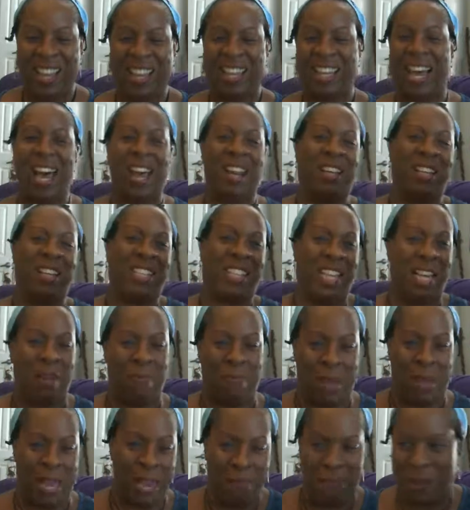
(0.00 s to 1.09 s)
Gotta see
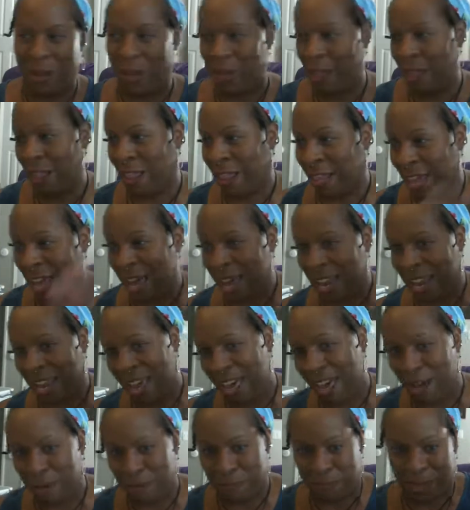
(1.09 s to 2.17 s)
people, gotta
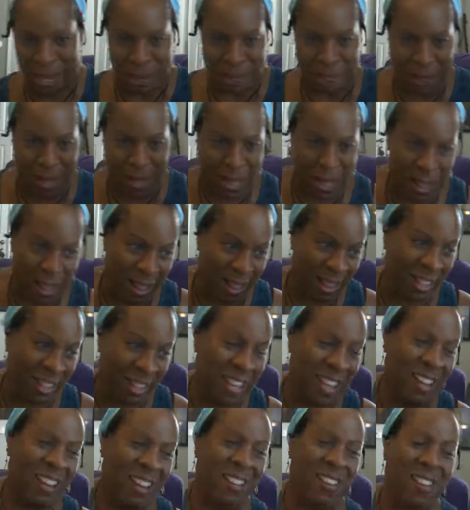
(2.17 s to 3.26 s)
help
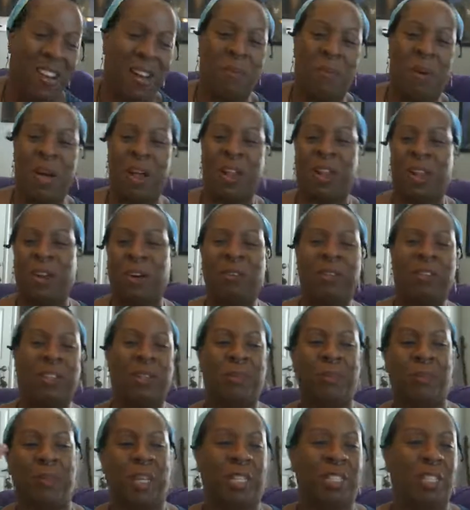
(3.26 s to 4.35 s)
people. I'm all over
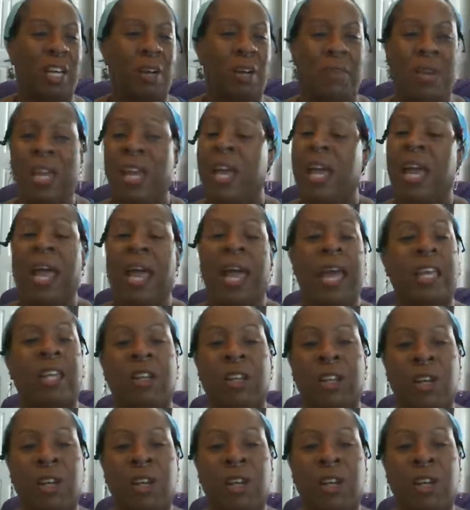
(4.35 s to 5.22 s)
the place. And you